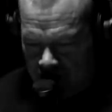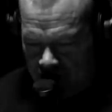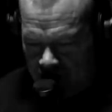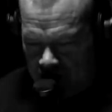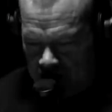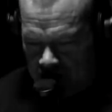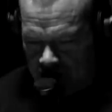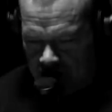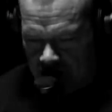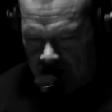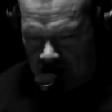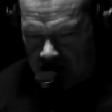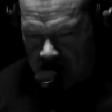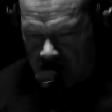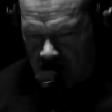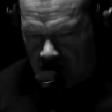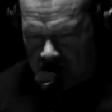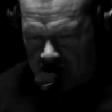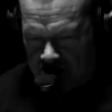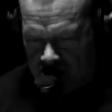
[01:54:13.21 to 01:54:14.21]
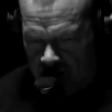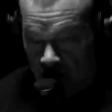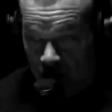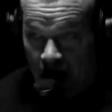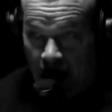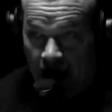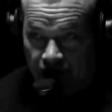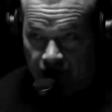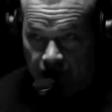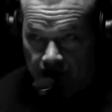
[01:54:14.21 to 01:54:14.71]
thing that I talked about
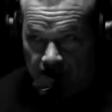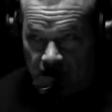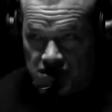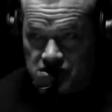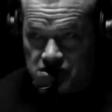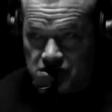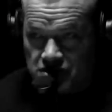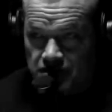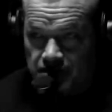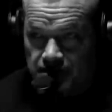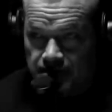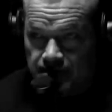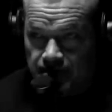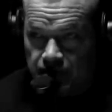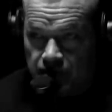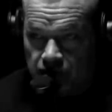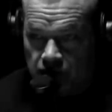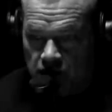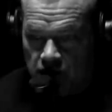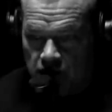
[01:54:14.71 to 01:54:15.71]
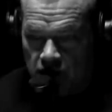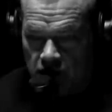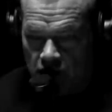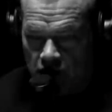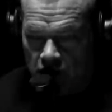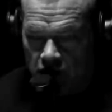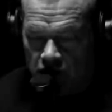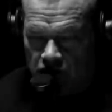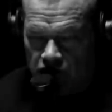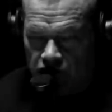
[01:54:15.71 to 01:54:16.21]
at the muster
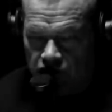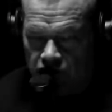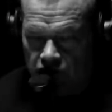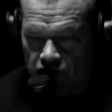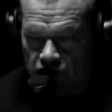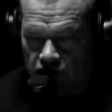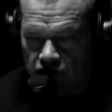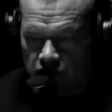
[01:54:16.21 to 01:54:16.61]
of